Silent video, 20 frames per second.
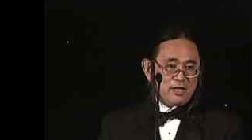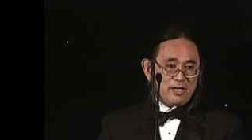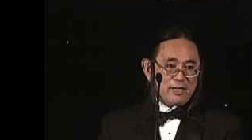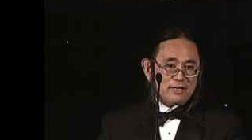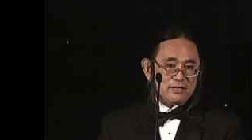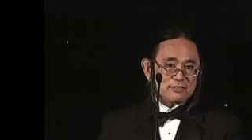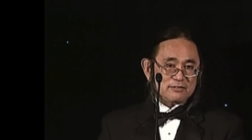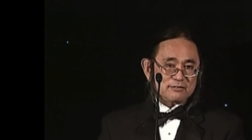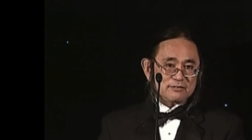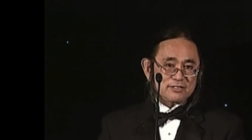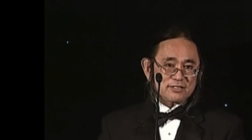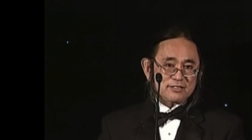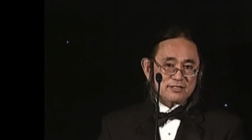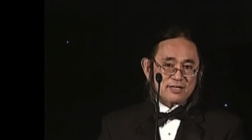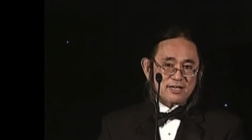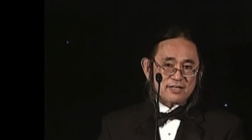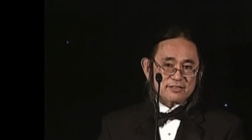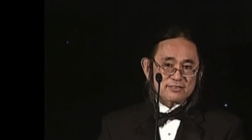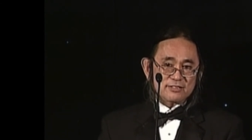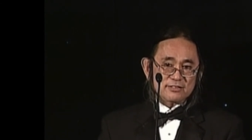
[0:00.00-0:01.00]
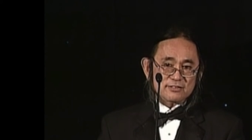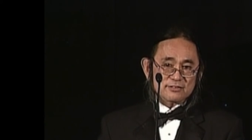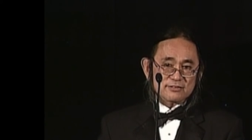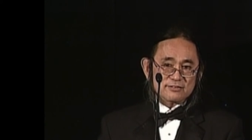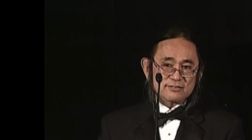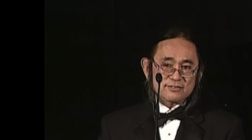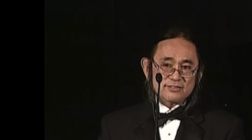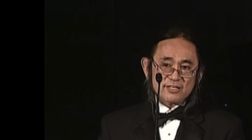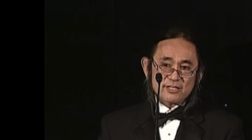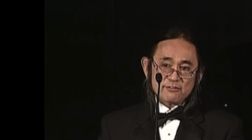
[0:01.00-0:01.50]
And I think
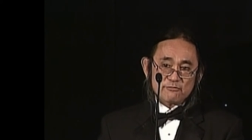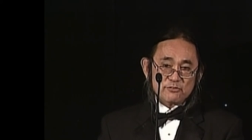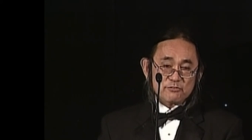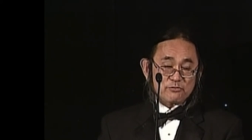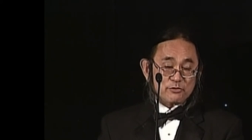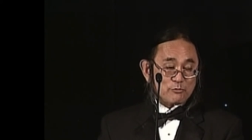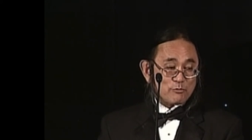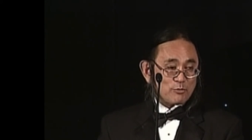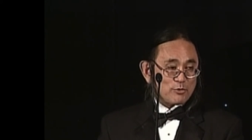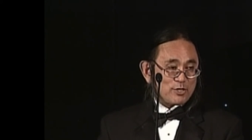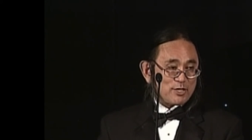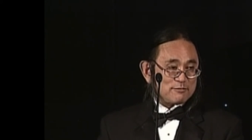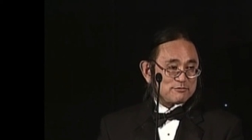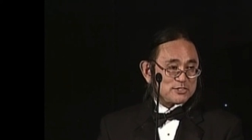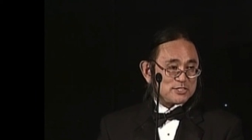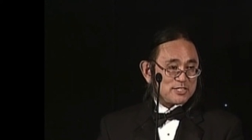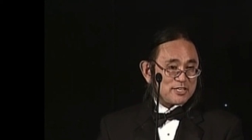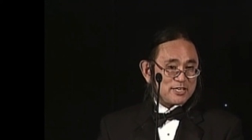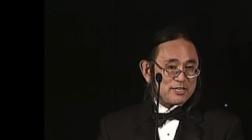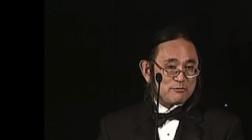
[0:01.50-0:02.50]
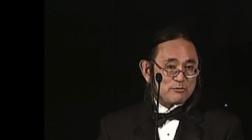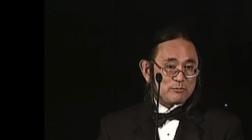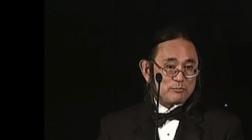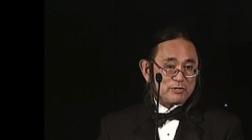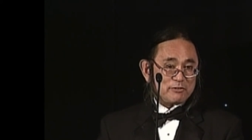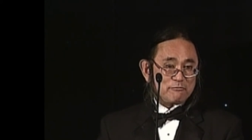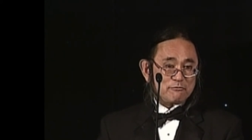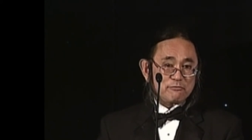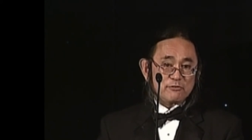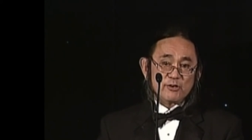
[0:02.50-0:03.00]
Dave, if he were alive today, would
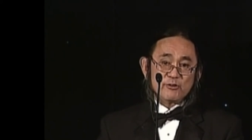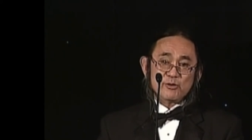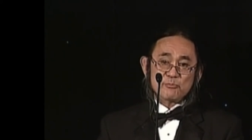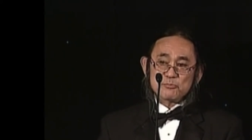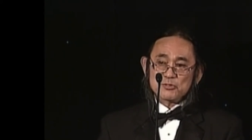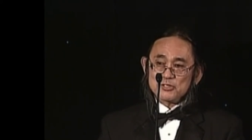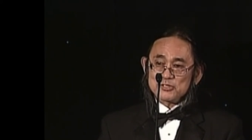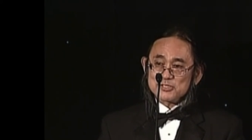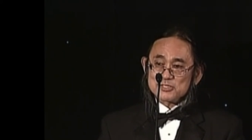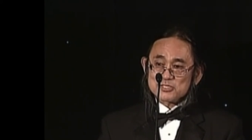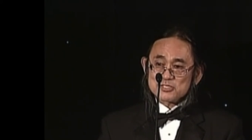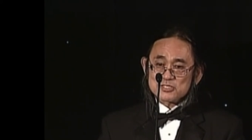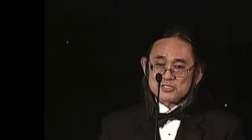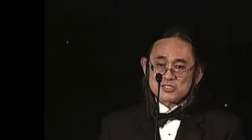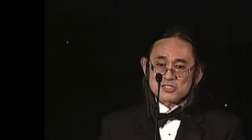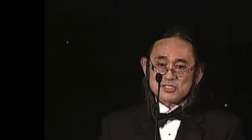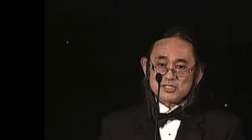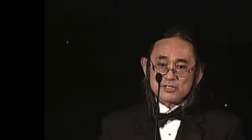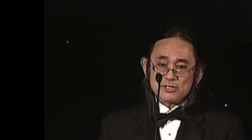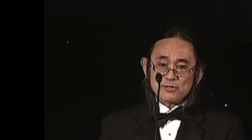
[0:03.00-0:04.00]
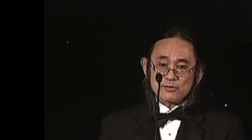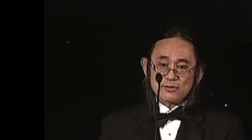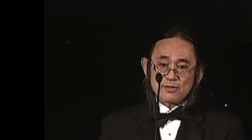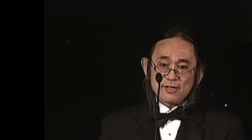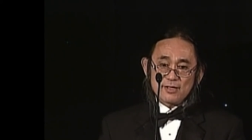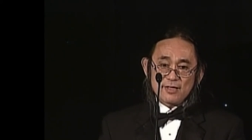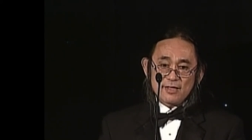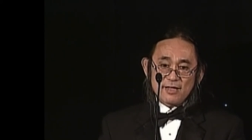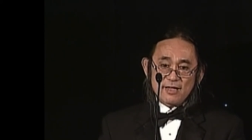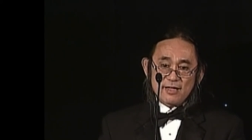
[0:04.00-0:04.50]
be very pleased to see
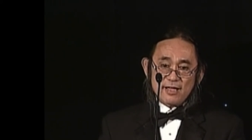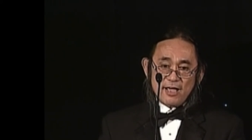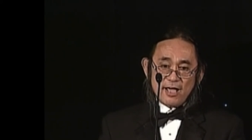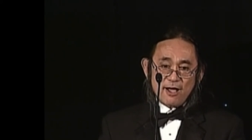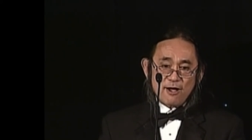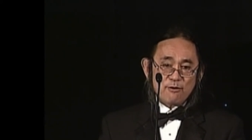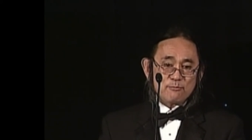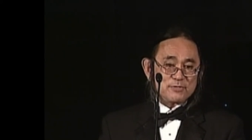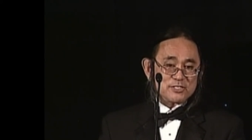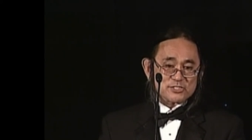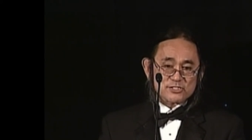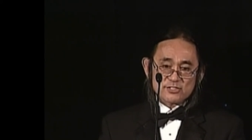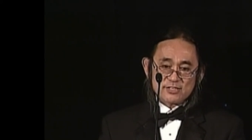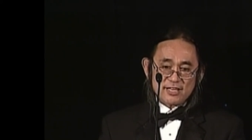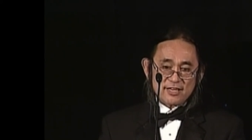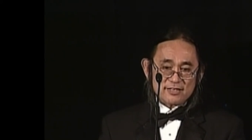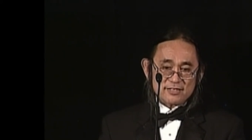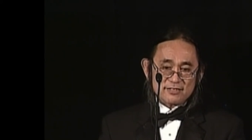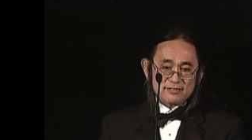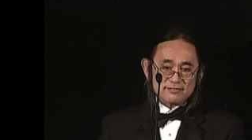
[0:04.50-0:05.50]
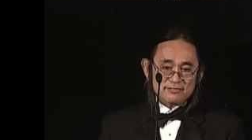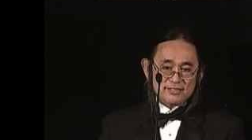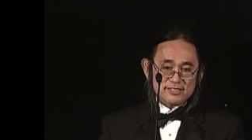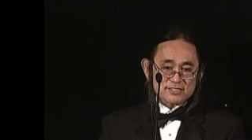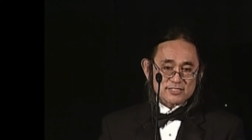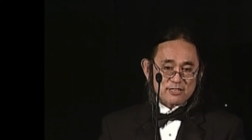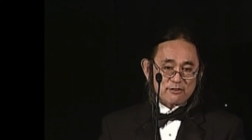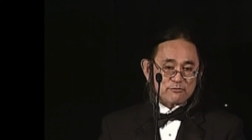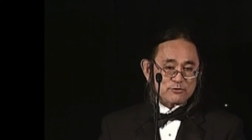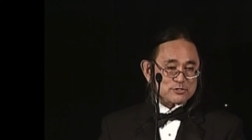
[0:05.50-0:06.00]
how much that
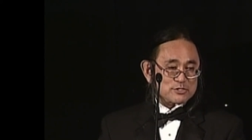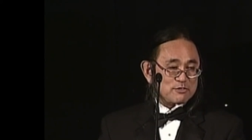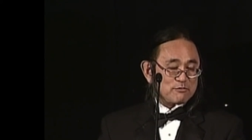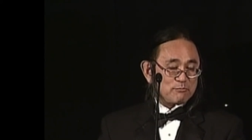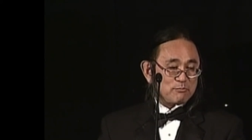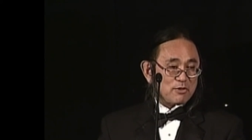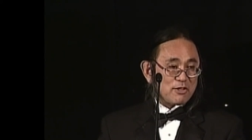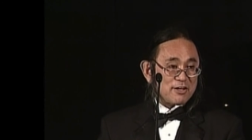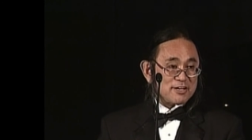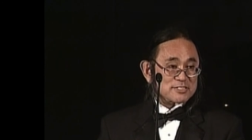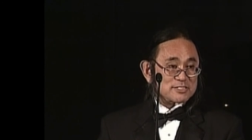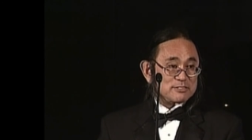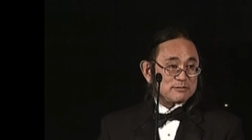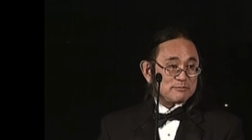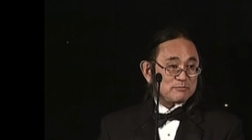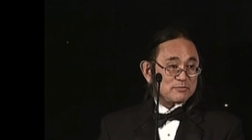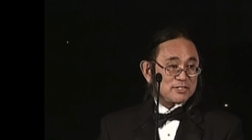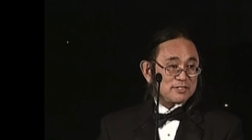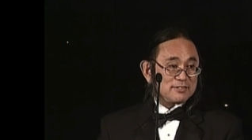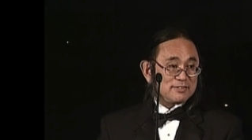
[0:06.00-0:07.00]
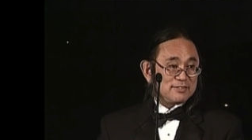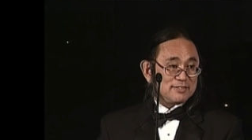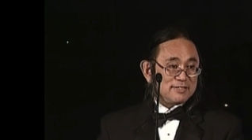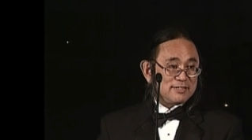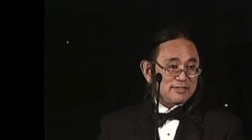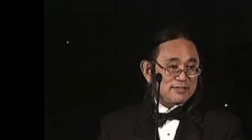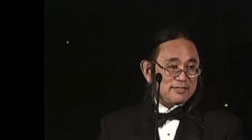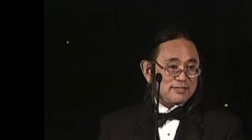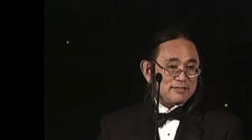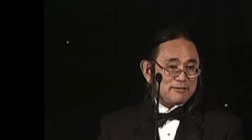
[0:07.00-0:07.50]
his efforts have blossomed.
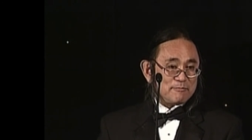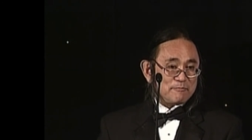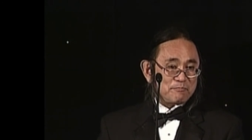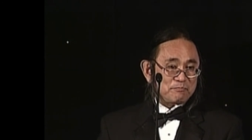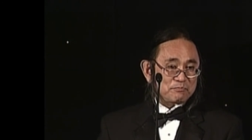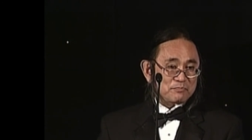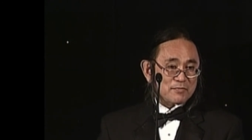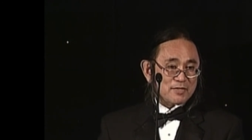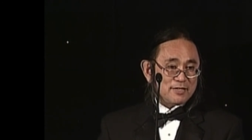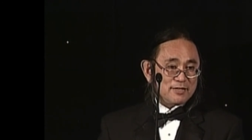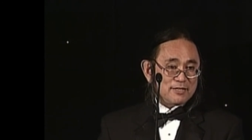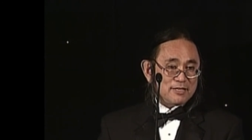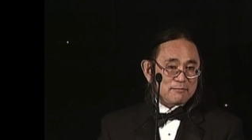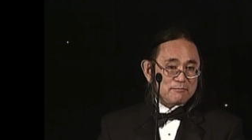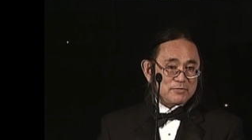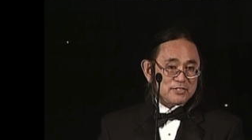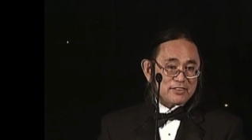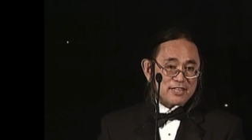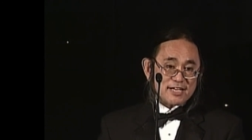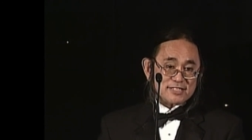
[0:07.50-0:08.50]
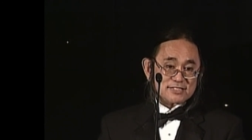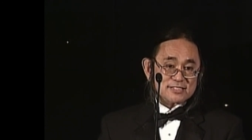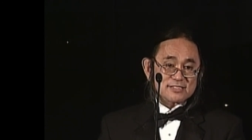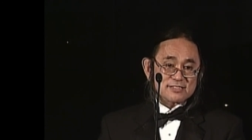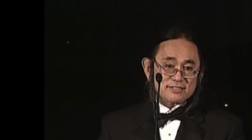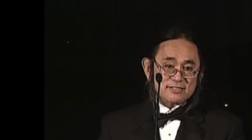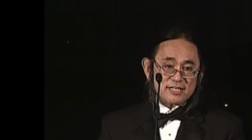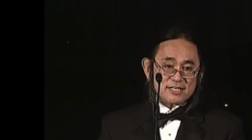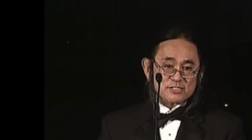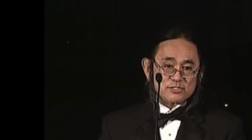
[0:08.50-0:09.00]
But
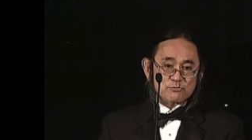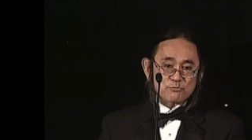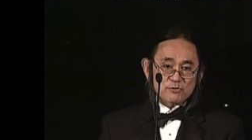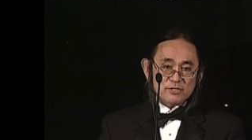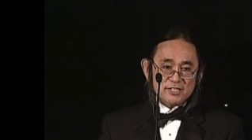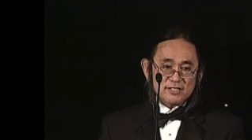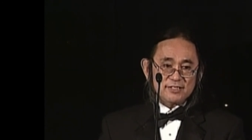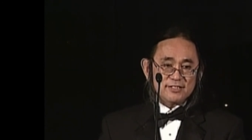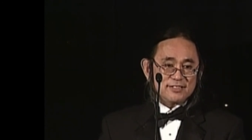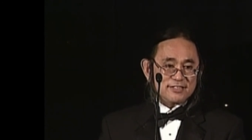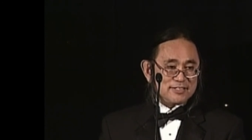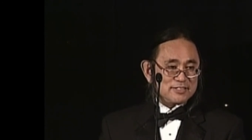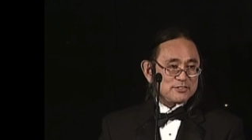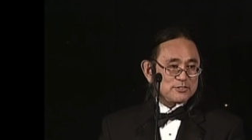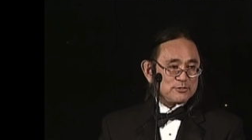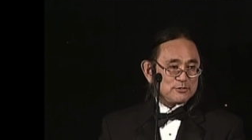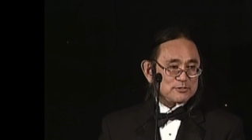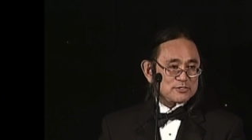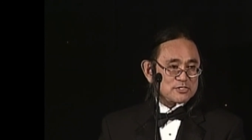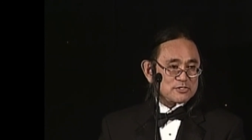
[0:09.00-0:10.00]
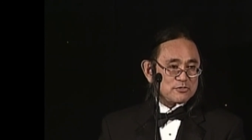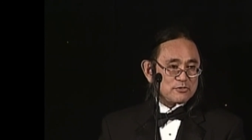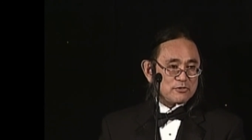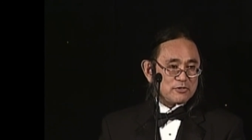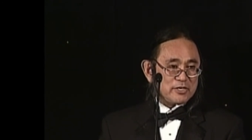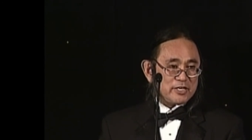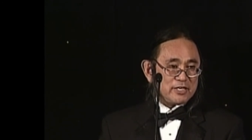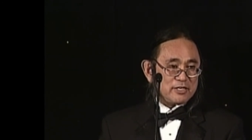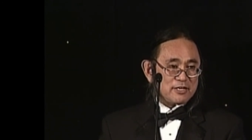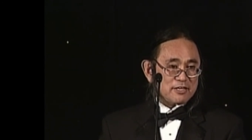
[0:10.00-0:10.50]
that's really an untold
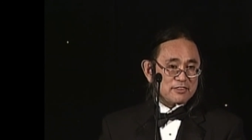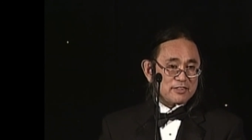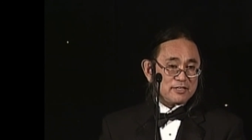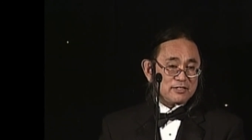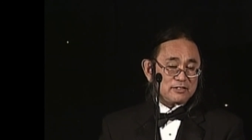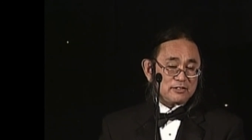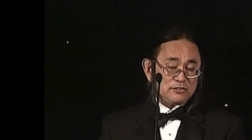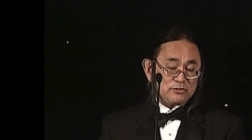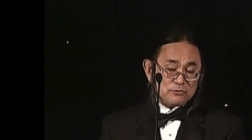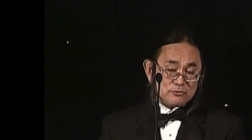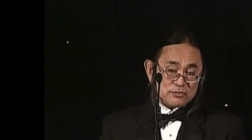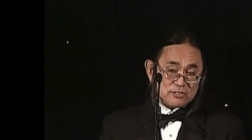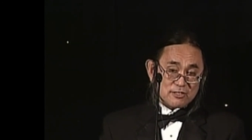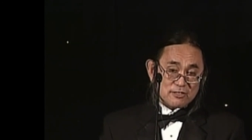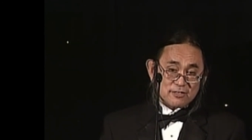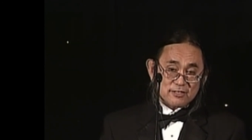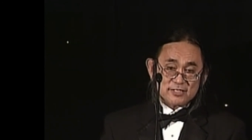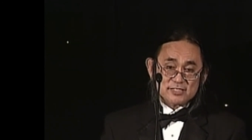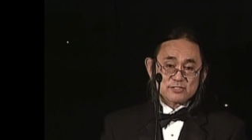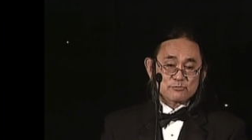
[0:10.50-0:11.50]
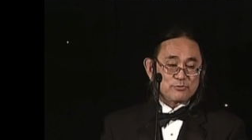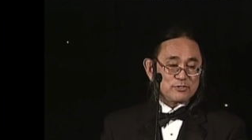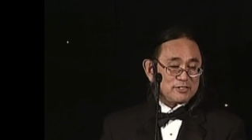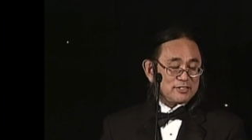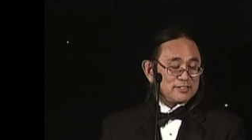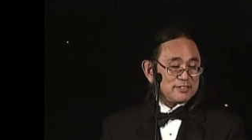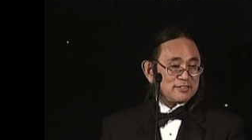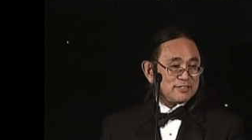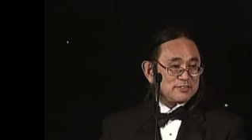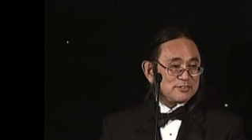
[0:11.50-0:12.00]
story, and I think Utah is
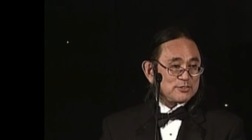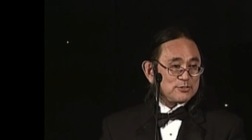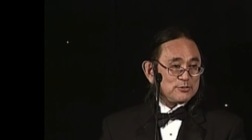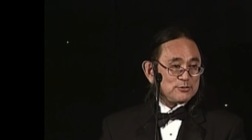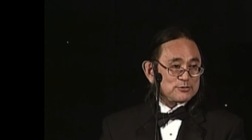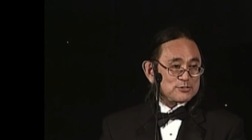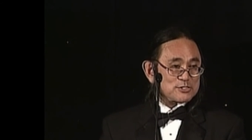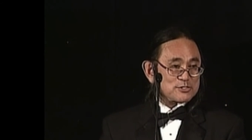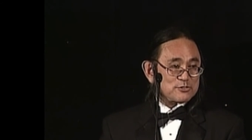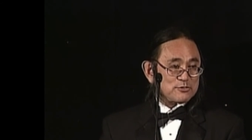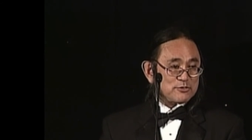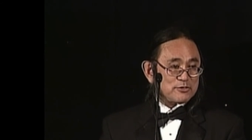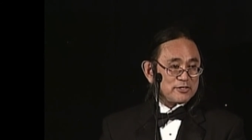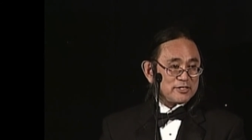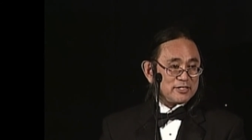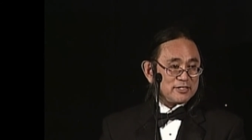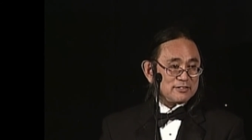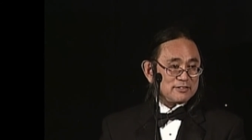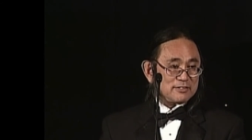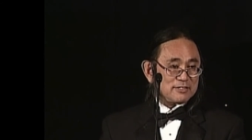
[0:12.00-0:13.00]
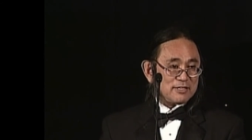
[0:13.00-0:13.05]
really an untold story.